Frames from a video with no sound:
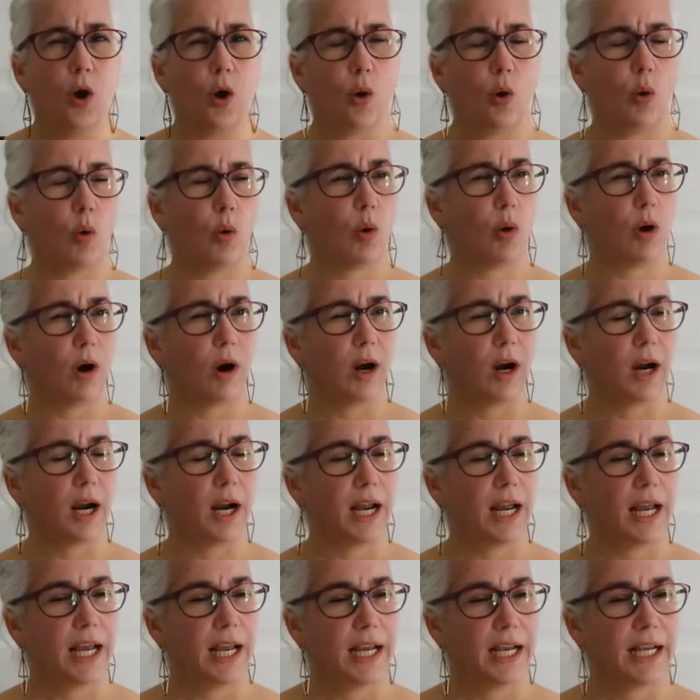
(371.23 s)

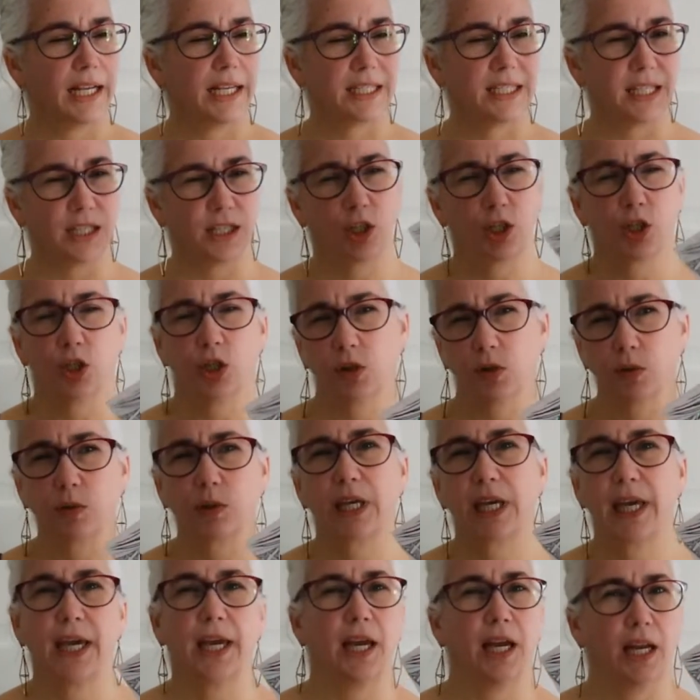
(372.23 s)
or it's like your
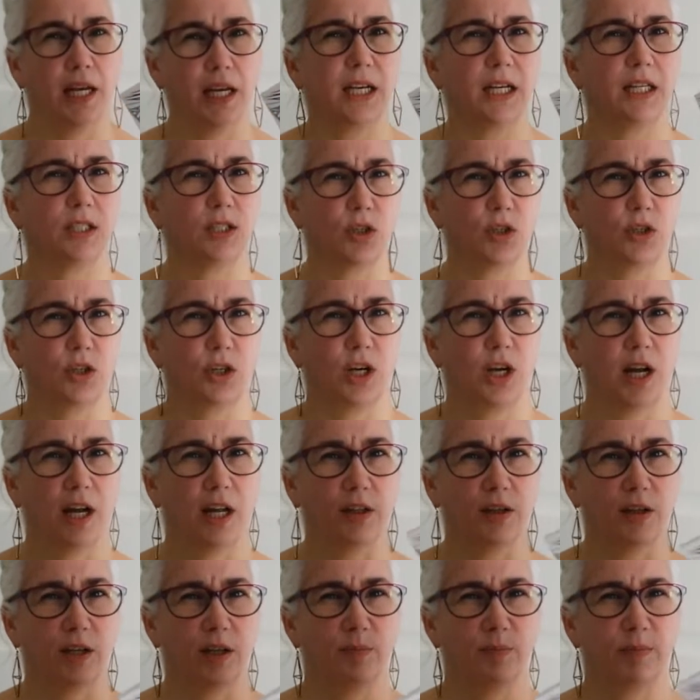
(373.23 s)
kid and so you're
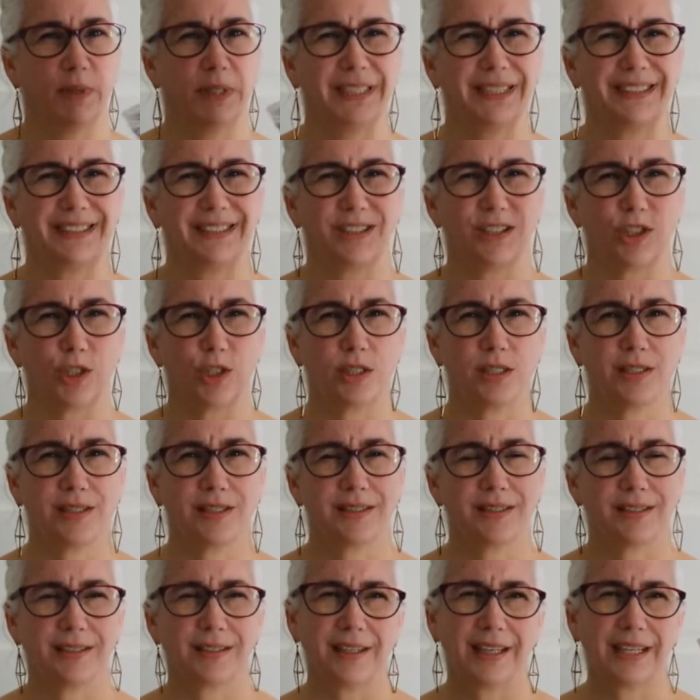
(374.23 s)
coloring. But
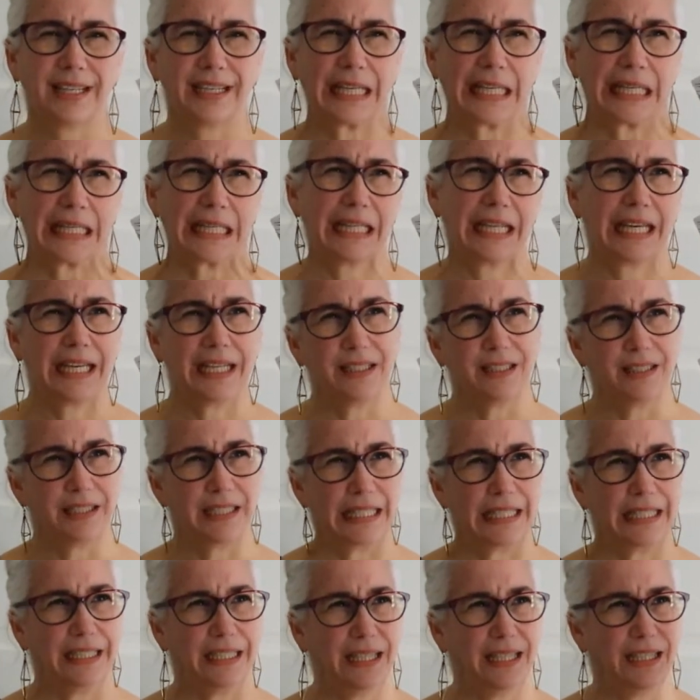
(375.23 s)
she's like a late
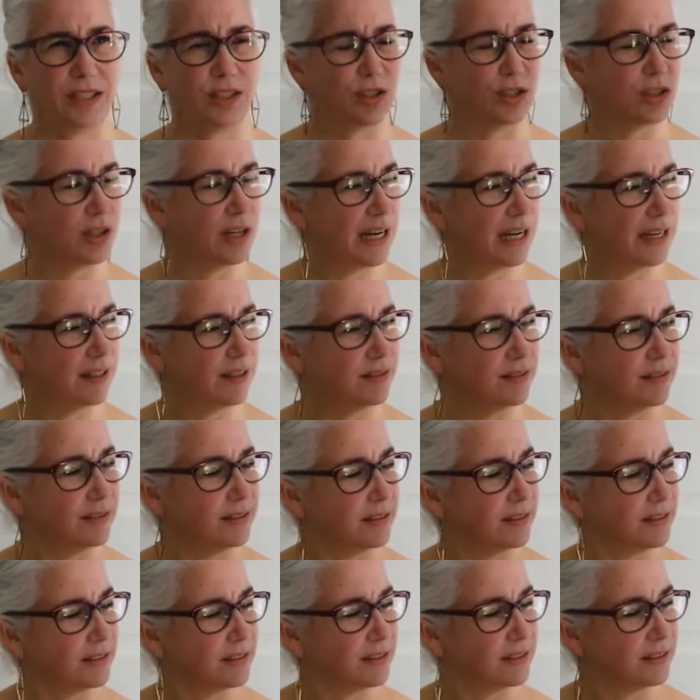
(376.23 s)
teenager now,
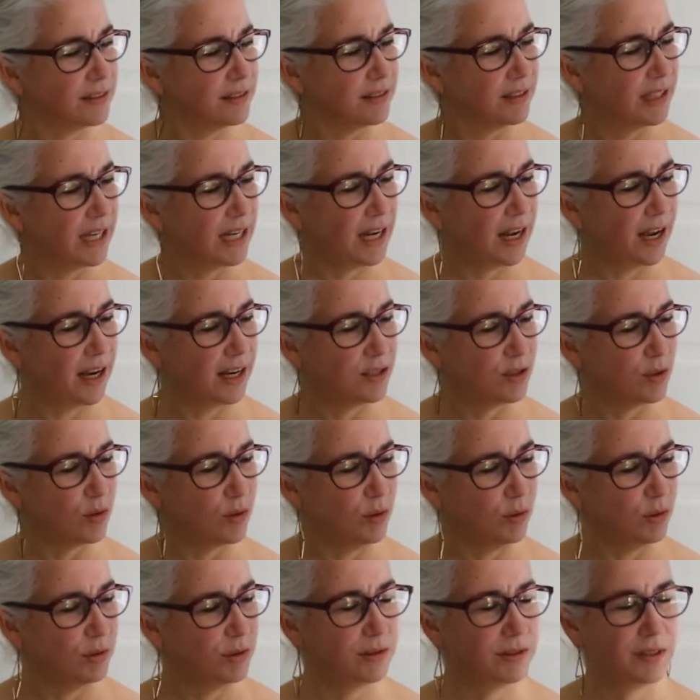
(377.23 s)
late high
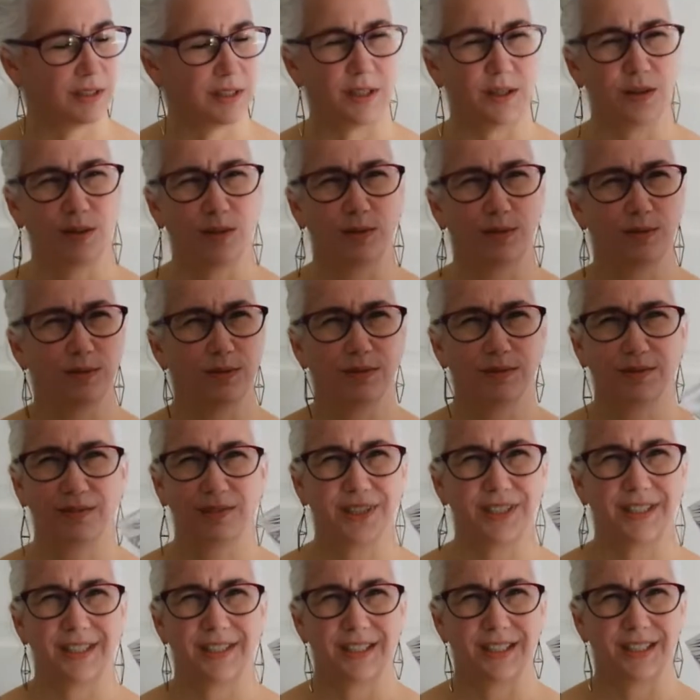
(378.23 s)
school, so
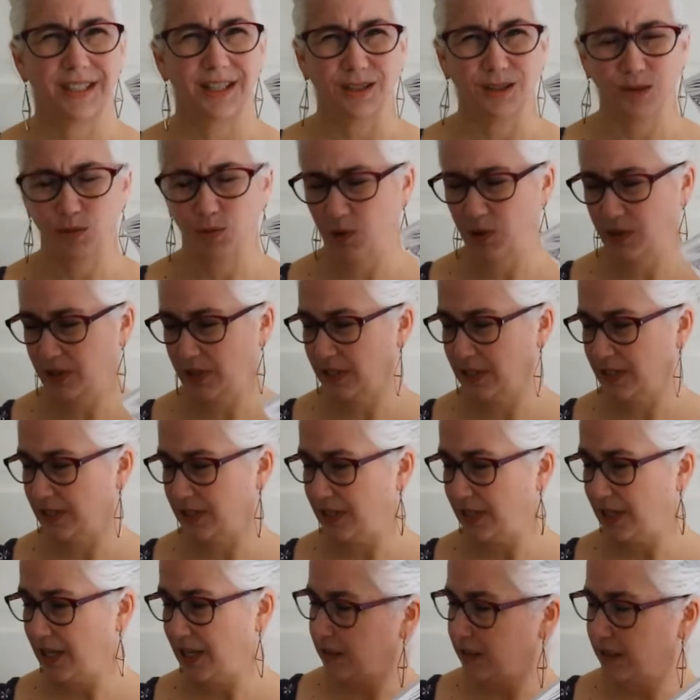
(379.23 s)
she doesn't want this.
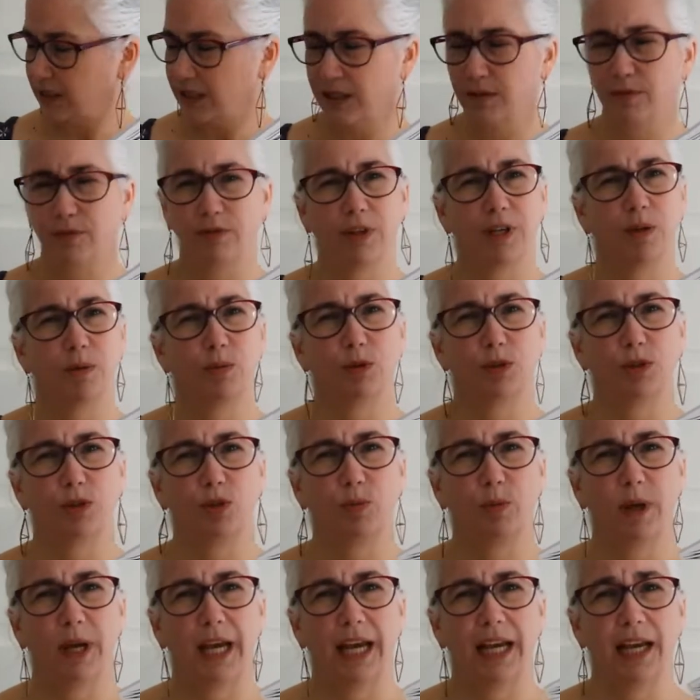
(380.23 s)
An inflatable
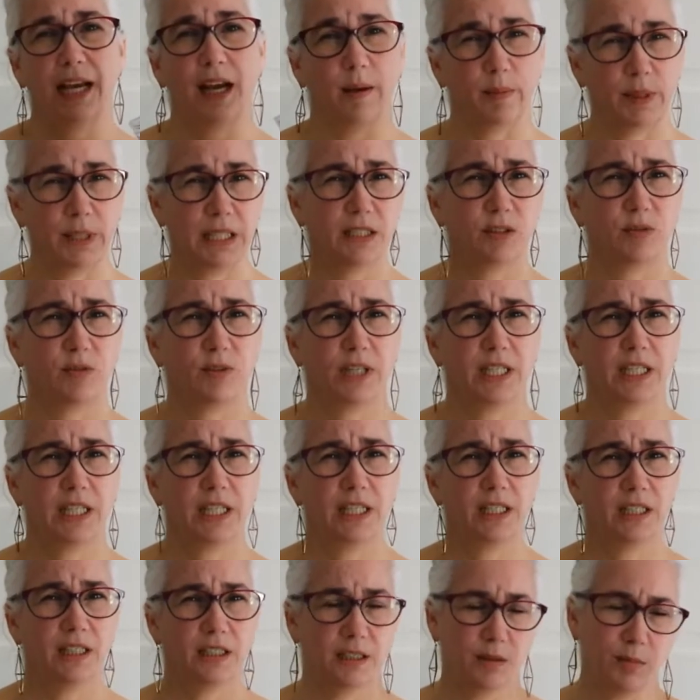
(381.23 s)
toupee, I mean, it's
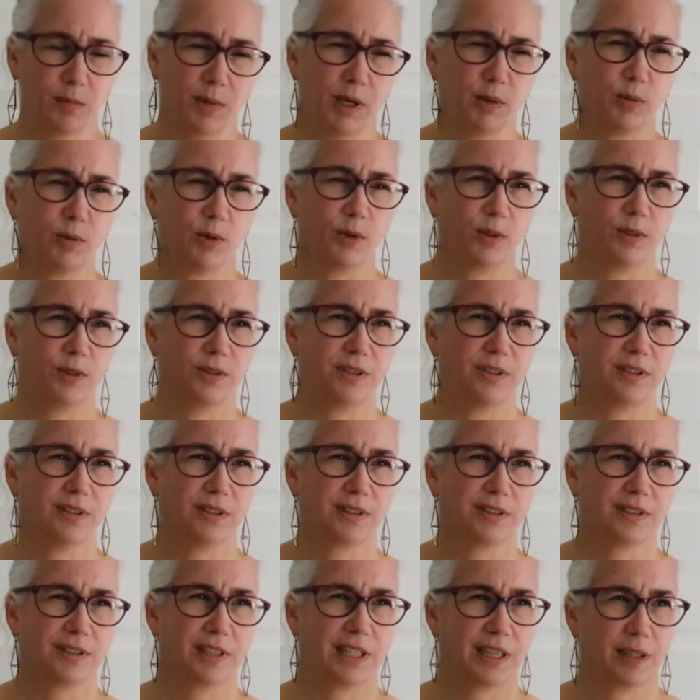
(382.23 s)
funny in my world.
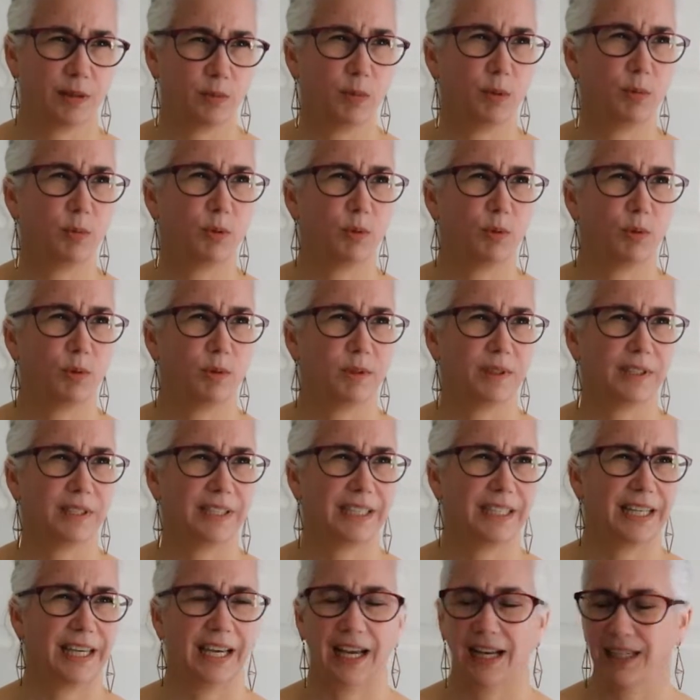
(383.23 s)
I think people will,
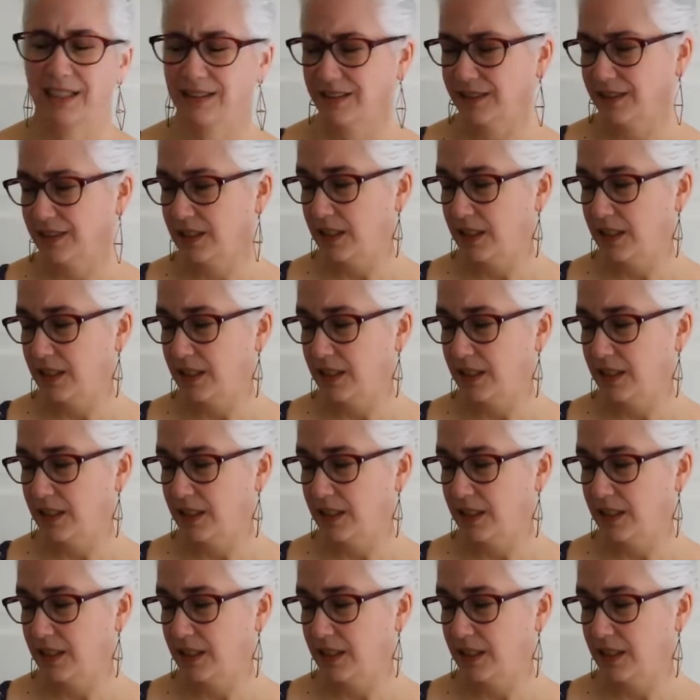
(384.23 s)
yeah.